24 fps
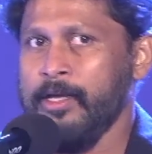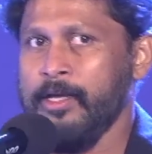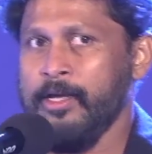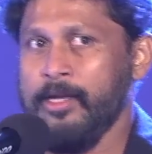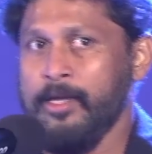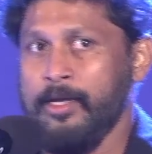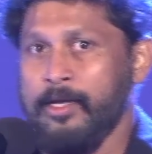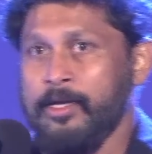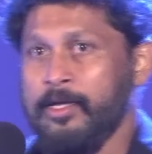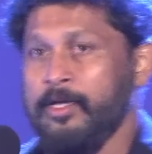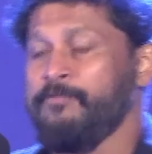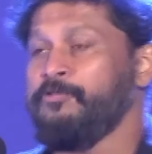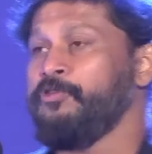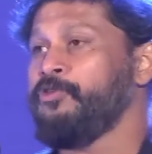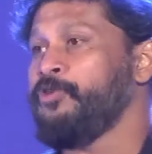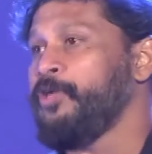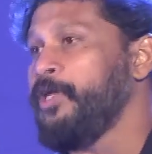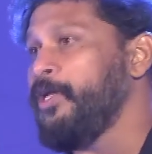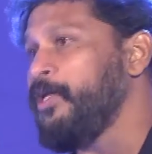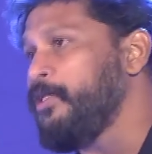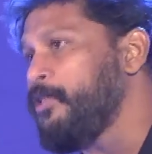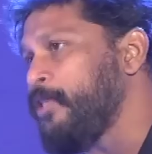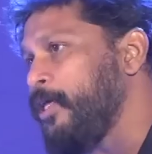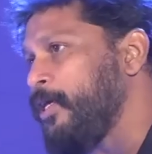if you really
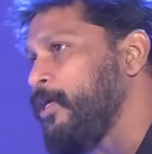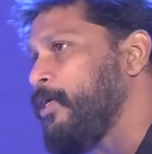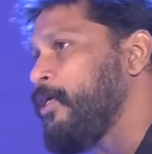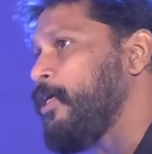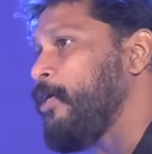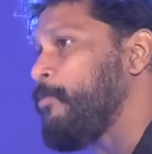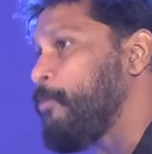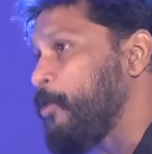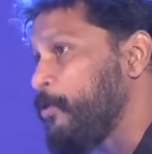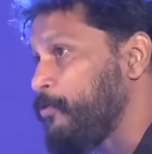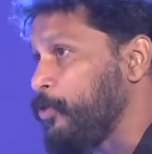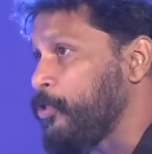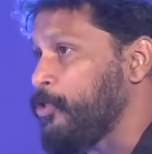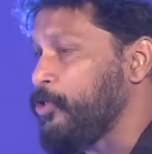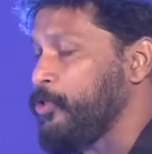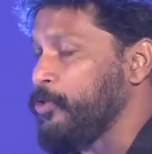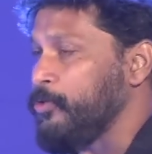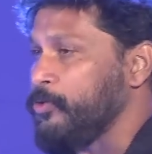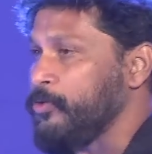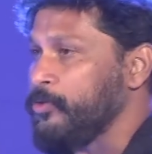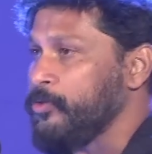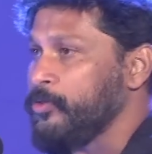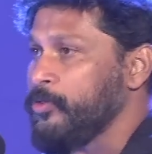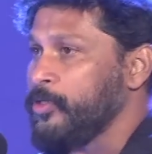think, keep it with you.
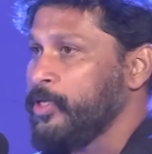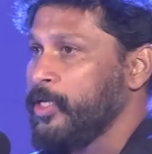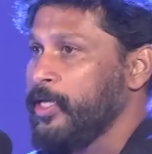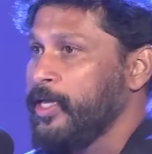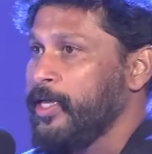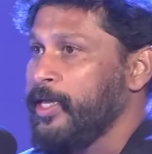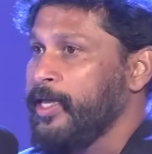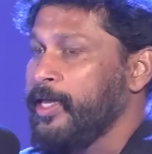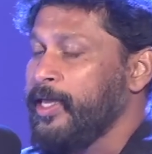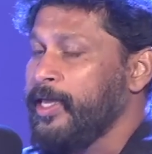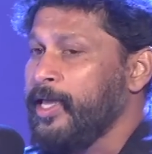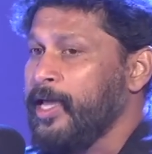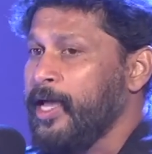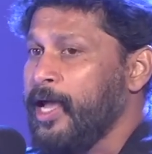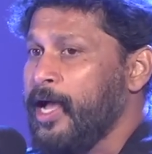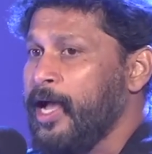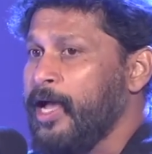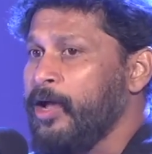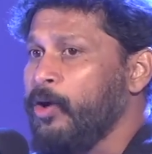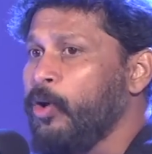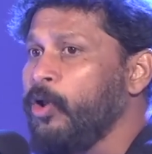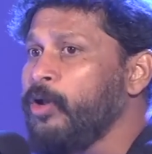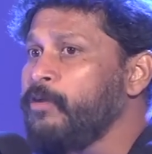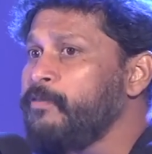I
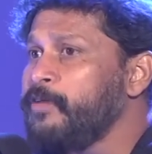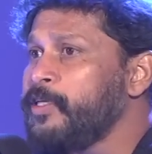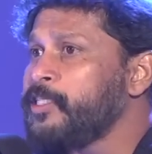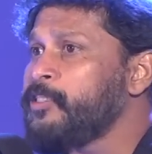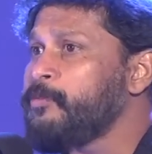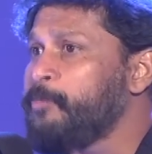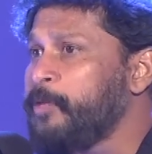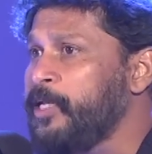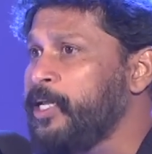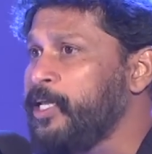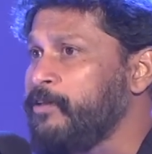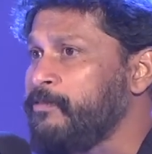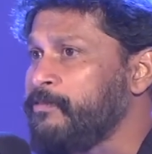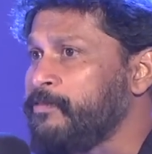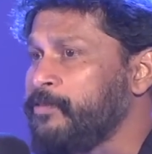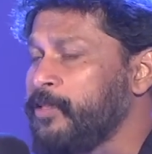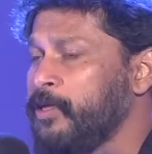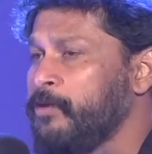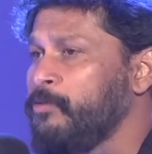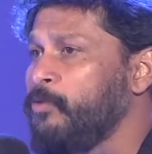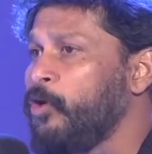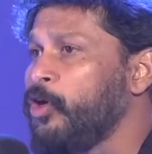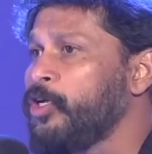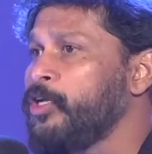always believe that
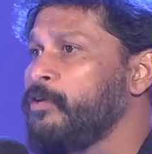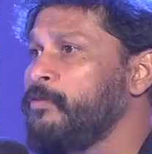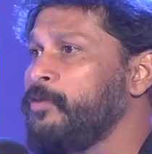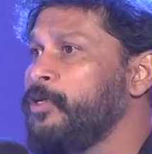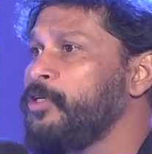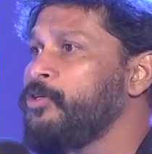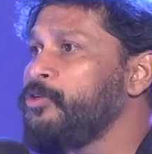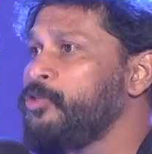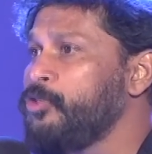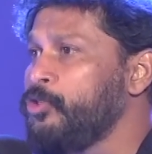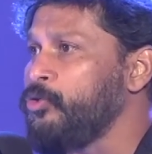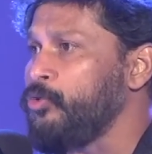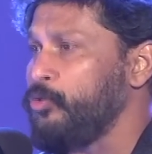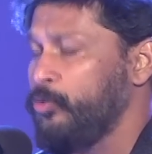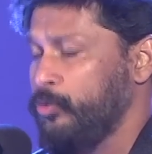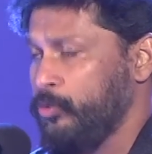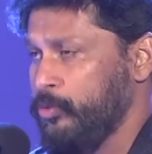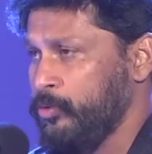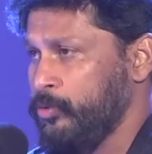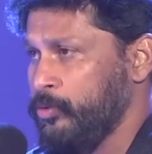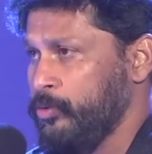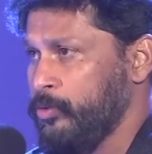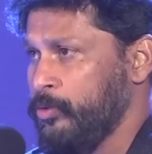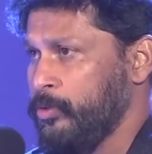whatever you do,
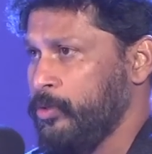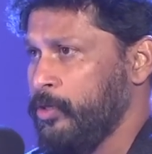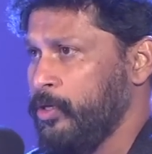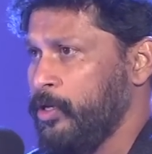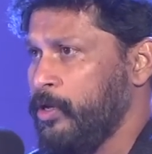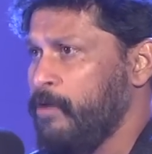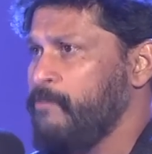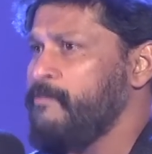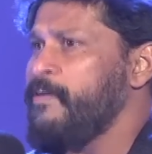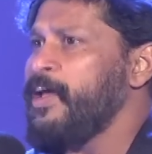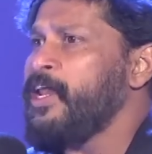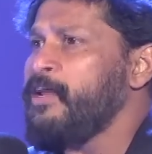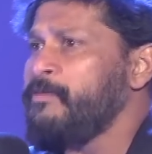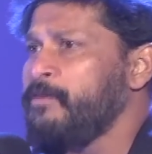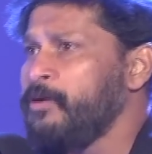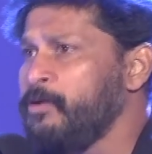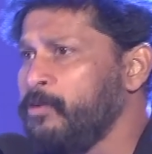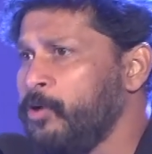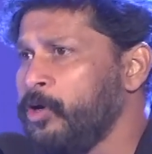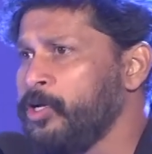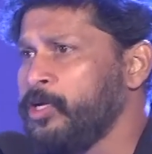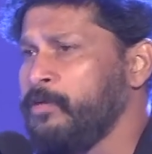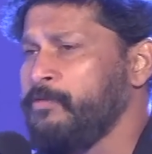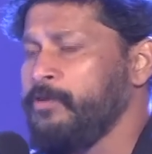
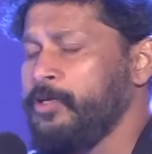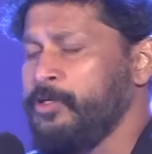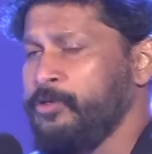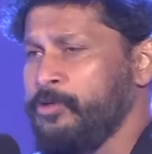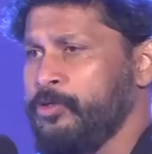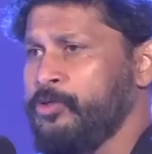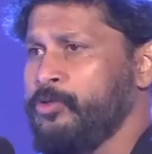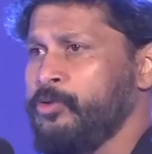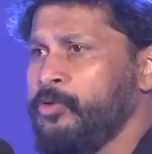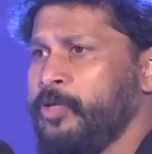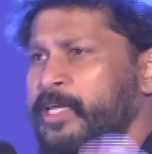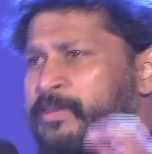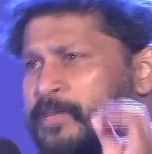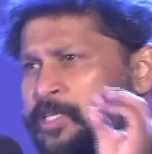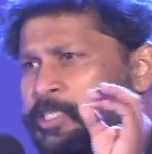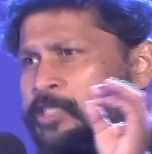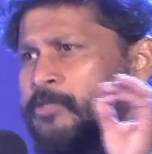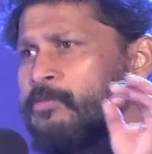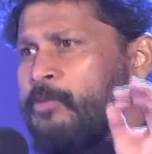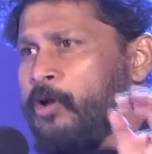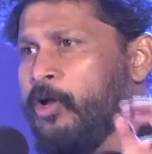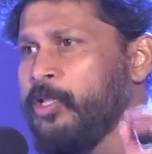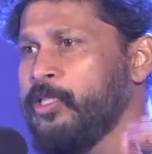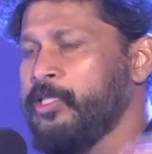whatever you do, any
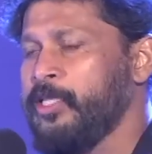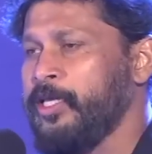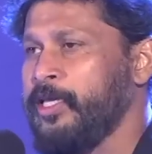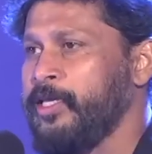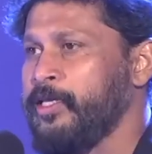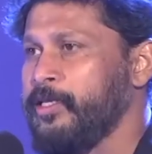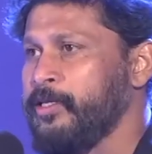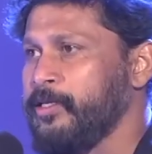small thing,